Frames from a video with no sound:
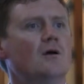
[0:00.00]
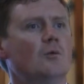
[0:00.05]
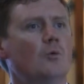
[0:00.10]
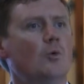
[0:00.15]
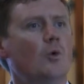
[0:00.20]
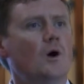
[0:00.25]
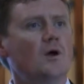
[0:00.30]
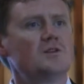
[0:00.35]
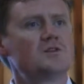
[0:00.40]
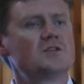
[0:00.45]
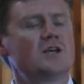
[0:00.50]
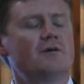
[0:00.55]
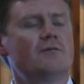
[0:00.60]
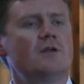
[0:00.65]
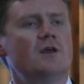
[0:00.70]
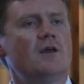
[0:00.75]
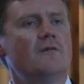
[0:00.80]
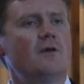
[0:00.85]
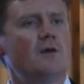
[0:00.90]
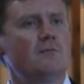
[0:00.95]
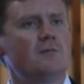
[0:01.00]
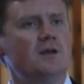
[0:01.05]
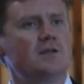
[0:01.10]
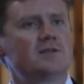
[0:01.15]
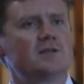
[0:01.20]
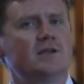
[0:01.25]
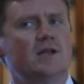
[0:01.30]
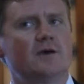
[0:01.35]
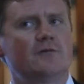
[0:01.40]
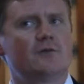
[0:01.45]
170, if it
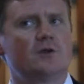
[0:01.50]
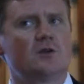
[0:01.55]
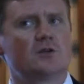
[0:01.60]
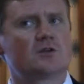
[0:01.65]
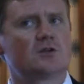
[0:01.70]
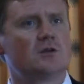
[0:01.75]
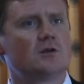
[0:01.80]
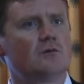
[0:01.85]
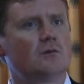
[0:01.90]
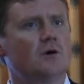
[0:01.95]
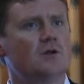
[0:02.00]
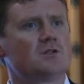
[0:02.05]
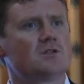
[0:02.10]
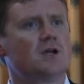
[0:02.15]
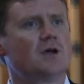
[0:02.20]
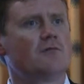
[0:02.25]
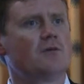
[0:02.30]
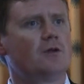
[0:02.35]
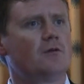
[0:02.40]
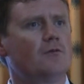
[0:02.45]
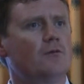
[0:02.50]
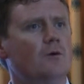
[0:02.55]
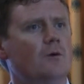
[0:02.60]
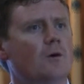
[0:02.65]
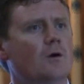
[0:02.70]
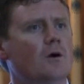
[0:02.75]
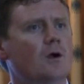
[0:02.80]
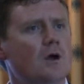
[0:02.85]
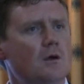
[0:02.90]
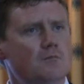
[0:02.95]
meets the definition of
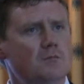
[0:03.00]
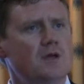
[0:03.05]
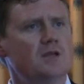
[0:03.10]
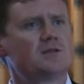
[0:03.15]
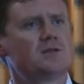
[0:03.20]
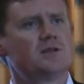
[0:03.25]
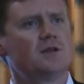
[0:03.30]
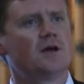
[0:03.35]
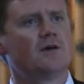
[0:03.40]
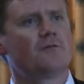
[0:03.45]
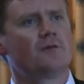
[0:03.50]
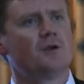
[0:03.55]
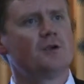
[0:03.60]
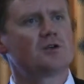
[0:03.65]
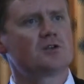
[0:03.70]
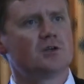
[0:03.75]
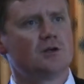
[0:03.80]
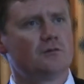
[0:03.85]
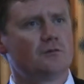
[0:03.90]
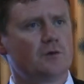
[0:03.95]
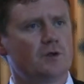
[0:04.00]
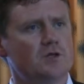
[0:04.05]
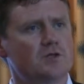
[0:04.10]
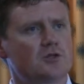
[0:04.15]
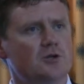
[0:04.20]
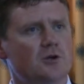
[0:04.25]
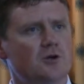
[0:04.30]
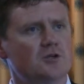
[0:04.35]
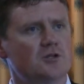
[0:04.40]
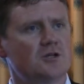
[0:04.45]
174, meets the definition of
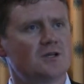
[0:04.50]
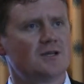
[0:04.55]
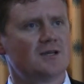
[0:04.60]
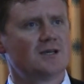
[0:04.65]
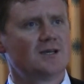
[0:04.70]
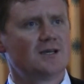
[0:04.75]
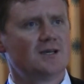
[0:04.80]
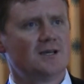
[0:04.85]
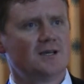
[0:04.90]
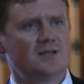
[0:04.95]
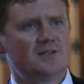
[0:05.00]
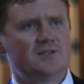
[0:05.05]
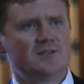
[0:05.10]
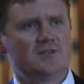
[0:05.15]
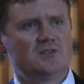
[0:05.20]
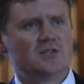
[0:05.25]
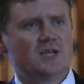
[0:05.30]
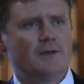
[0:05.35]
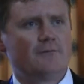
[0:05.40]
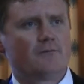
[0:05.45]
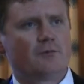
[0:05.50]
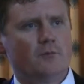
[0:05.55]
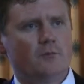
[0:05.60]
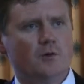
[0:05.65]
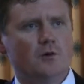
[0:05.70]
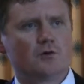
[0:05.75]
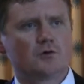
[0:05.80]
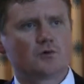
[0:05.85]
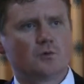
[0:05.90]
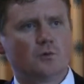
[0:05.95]
research, it's exempt from
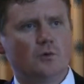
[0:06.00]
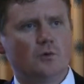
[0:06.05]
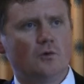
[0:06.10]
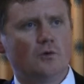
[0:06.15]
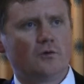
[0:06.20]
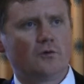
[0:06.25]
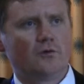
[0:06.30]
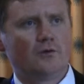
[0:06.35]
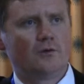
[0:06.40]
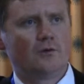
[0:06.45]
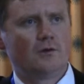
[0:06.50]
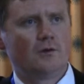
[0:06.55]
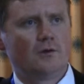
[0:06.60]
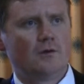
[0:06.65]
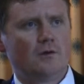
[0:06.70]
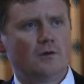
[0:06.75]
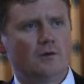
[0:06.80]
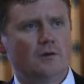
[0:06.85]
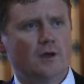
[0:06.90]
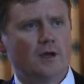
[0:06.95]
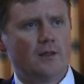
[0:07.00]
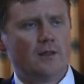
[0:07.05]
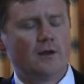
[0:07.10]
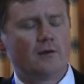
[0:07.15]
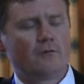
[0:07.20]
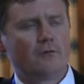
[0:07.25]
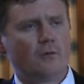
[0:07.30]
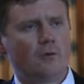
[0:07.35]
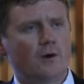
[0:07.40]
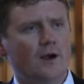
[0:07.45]
those rules. And
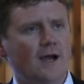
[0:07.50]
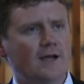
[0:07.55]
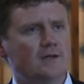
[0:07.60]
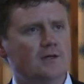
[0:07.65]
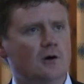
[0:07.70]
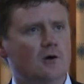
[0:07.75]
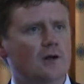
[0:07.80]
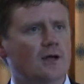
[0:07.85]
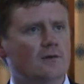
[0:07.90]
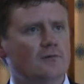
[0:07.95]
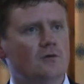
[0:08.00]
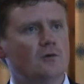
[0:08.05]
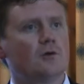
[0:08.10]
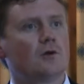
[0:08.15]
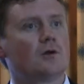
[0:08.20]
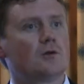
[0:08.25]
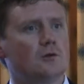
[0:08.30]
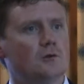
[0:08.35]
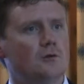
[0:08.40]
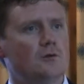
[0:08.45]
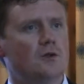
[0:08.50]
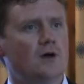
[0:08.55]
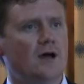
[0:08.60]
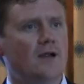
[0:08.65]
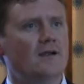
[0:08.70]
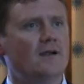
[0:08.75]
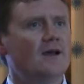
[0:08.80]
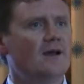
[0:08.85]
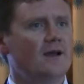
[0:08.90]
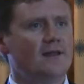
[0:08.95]
therefore, I don't have to include
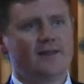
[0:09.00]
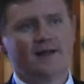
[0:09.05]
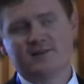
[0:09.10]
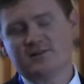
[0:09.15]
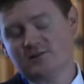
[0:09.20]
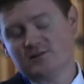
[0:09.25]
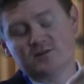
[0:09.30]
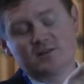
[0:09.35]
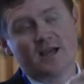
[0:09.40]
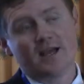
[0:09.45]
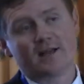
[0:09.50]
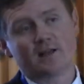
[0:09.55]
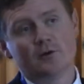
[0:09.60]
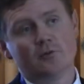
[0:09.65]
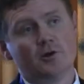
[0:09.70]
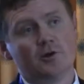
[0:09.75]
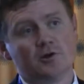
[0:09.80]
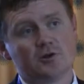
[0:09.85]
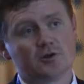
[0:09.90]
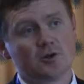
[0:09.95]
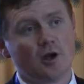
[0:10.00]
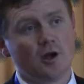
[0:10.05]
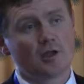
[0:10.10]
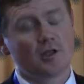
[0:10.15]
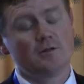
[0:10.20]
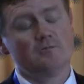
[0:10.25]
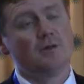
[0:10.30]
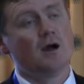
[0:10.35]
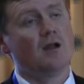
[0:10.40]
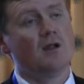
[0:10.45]
that. And that's exactly what you're
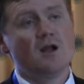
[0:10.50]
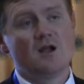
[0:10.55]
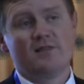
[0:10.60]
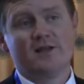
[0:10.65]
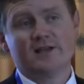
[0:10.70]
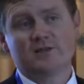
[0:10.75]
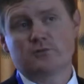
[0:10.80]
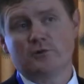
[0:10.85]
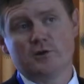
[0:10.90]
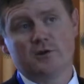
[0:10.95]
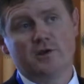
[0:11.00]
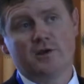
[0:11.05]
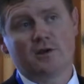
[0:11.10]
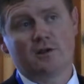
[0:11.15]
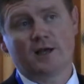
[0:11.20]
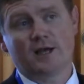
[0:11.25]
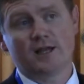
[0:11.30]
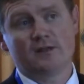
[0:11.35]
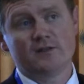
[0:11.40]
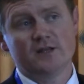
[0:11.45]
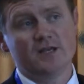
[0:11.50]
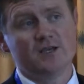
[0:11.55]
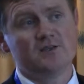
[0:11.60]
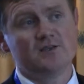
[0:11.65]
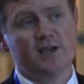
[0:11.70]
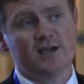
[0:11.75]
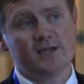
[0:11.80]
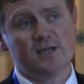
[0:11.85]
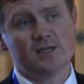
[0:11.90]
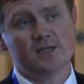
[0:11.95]
talking about. That's where you get a lot of the
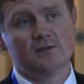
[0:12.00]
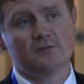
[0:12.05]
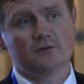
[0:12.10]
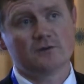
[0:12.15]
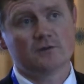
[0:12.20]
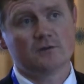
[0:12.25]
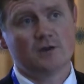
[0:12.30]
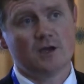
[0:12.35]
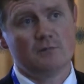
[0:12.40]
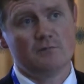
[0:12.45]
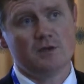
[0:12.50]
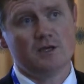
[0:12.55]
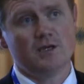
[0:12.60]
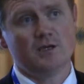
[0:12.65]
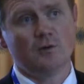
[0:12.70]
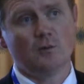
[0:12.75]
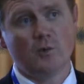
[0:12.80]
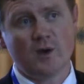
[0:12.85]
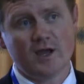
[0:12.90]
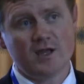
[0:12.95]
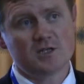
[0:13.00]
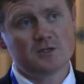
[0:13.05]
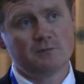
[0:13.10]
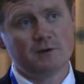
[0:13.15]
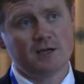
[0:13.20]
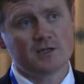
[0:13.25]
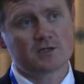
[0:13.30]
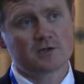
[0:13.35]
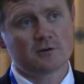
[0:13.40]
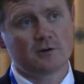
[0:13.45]
executives. And being a
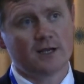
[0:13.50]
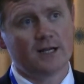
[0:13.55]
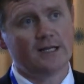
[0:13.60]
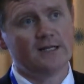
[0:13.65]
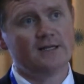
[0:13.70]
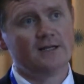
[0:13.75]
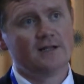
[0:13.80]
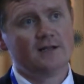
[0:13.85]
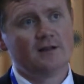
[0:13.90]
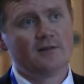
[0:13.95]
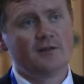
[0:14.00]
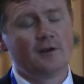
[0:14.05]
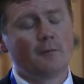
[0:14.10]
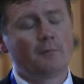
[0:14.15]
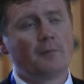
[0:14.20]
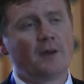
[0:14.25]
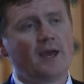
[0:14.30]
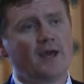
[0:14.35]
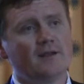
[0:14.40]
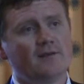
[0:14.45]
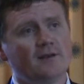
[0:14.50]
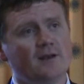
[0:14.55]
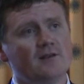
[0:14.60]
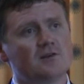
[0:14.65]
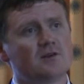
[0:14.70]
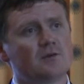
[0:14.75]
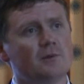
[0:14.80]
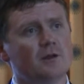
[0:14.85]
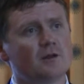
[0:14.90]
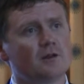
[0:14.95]
wage-based credit, their pay
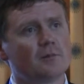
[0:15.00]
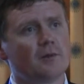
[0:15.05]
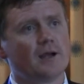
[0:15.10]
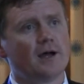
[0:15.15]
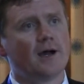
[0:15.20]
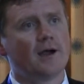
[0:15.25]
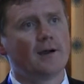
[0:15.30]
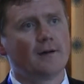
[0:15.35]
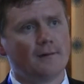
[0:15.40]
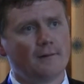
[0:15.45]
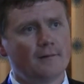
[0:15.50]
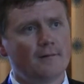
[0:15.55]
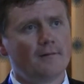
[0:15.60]
tends to be a little bit higher.